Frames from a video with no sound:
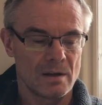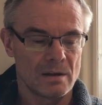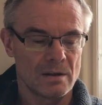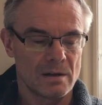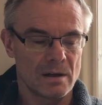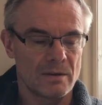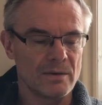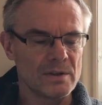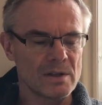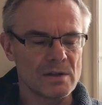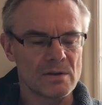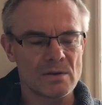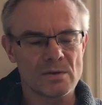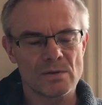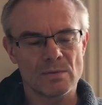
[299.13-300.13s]
Our
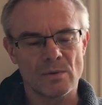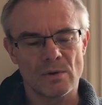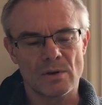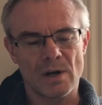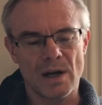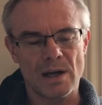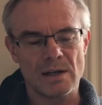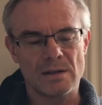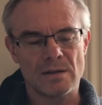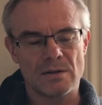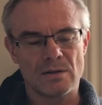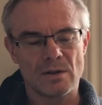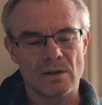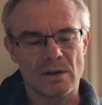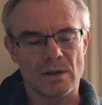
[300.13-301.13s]
visitors wore hide
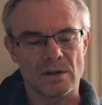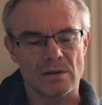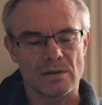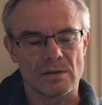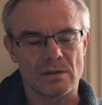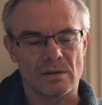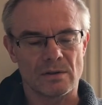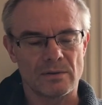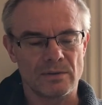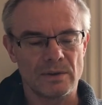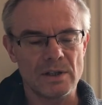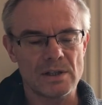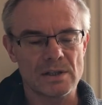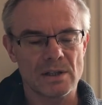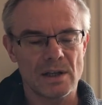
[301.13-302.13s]
jerkins or
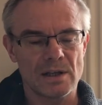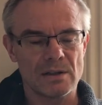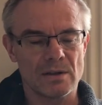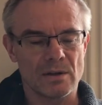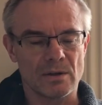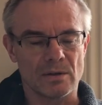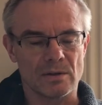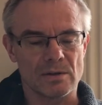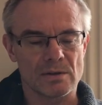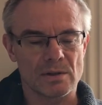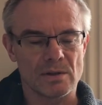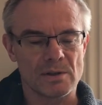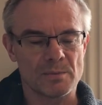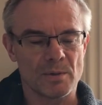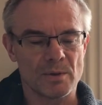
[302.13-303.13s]
fleece-lined coats
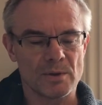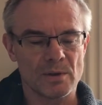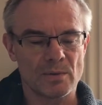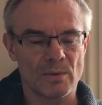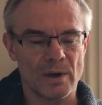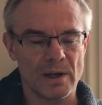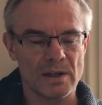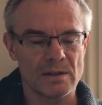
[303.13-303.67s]
and sported wide,